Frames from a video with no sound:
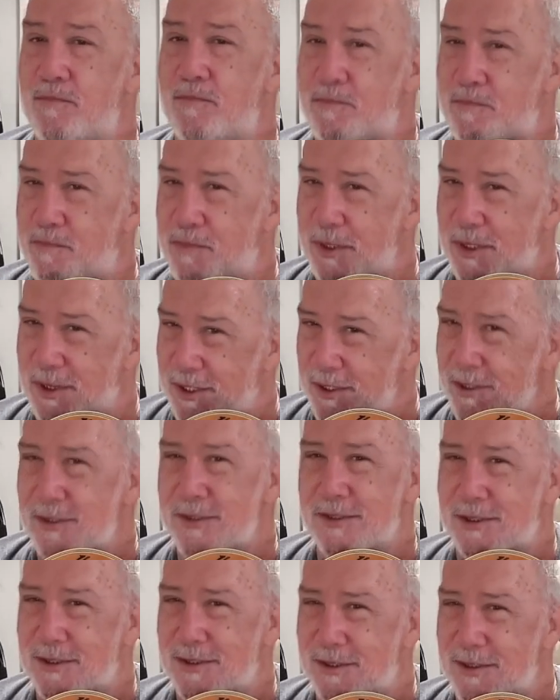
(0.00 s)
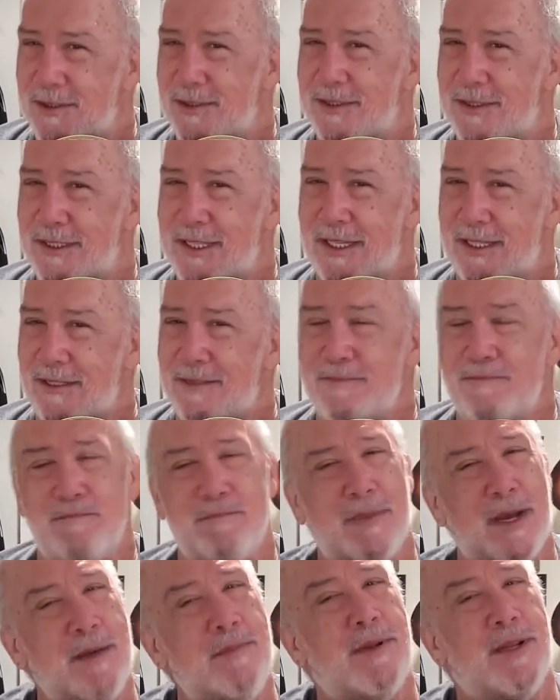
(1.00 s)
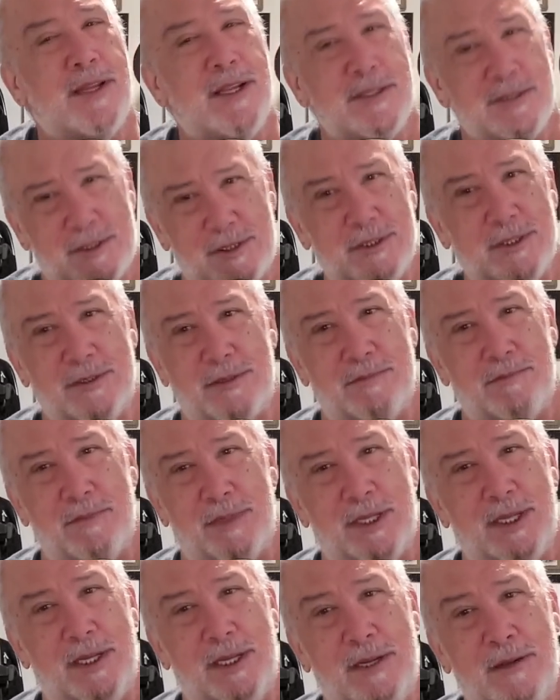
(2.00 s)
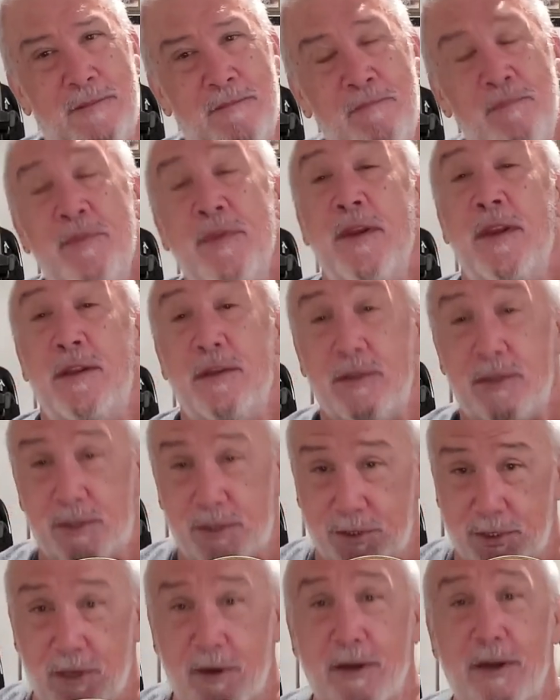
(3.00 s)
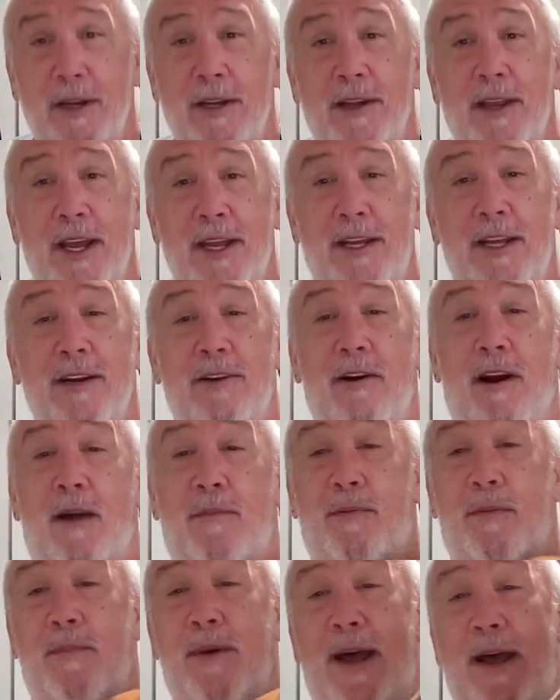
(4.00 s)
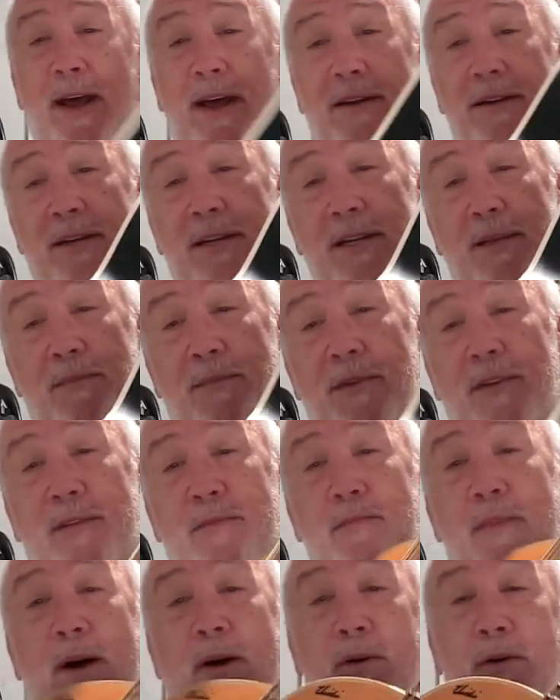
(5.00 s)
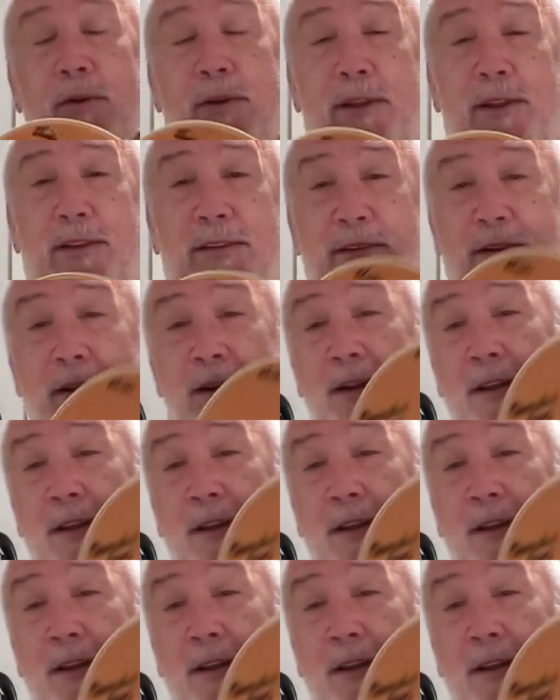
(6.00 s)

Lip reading: But maybe they shouldn't be. Certainly they can gripe about how deep this bowl is.